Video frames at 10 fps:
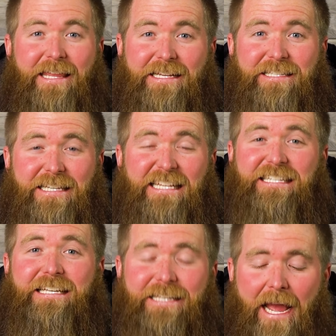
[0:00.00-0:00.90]
This is
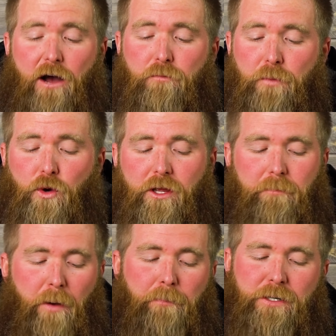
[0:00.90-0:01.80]
a down booty,
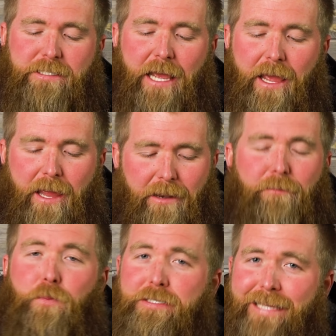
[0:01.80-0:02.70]
but pretend
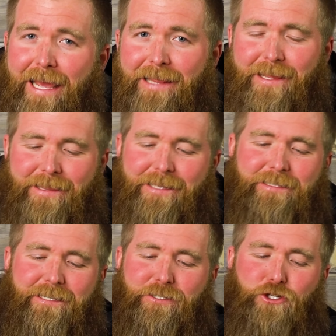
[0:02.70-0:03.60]
that this
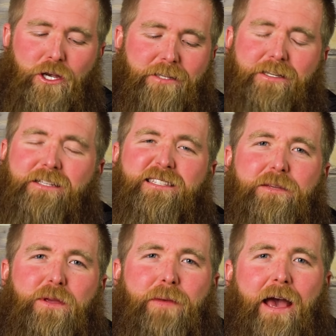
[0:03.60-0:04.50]
is just a
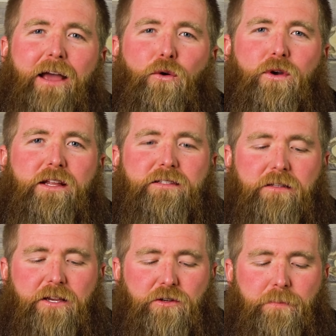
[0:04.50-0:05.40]
sleeping bag or an insulation